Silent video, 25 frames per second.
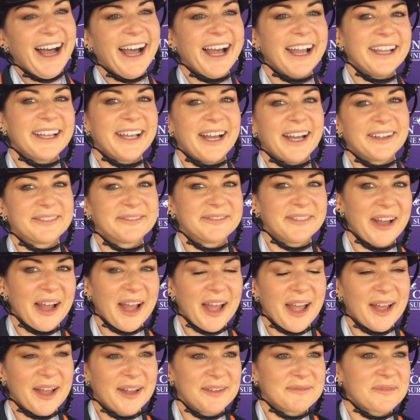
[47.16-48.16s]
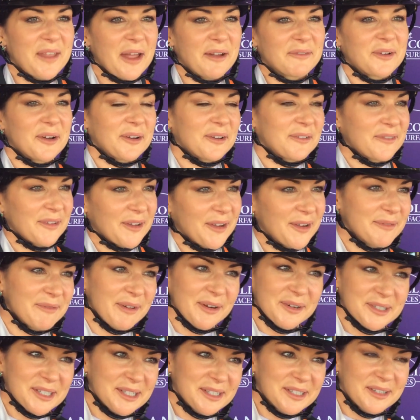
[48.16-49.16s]
I have, um, I've got a few
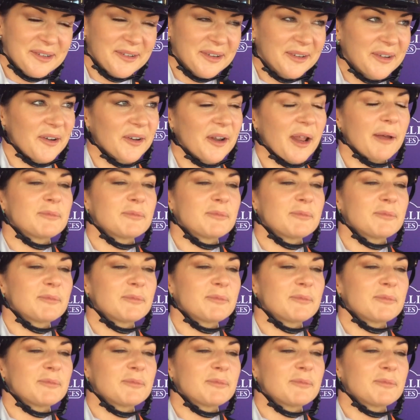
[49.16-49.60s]
emotions going on.